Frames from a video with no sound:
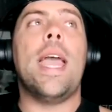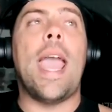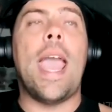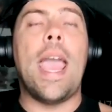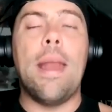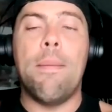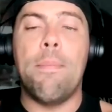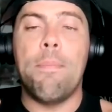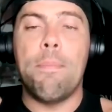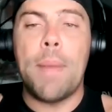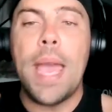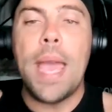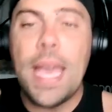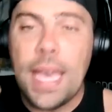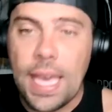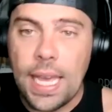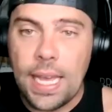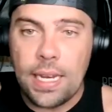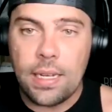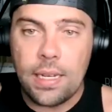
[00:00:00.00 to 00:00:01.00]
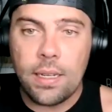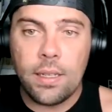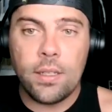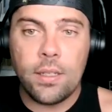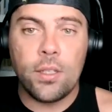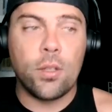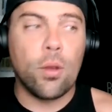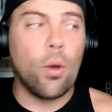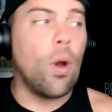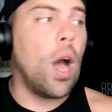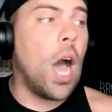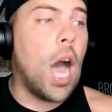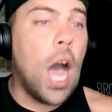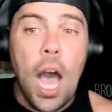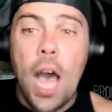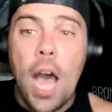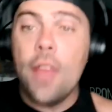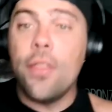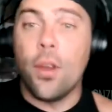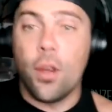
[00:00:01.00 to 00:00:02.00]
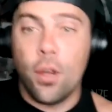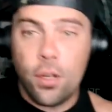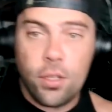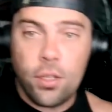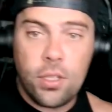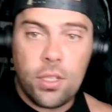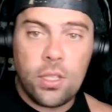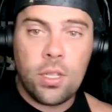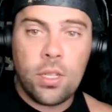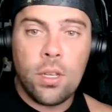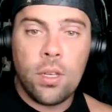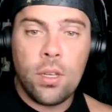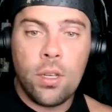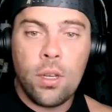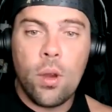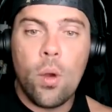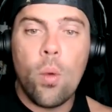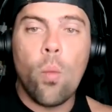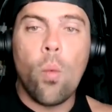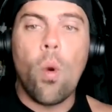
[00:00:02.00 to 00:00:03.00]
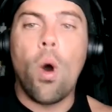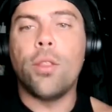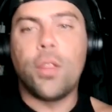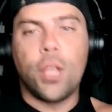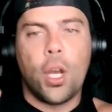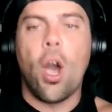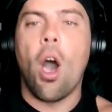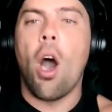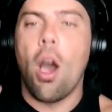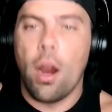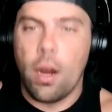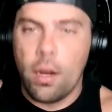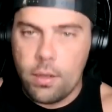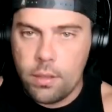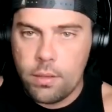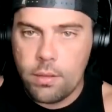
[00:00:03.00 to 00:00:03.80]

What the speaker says: and make it so others want the car.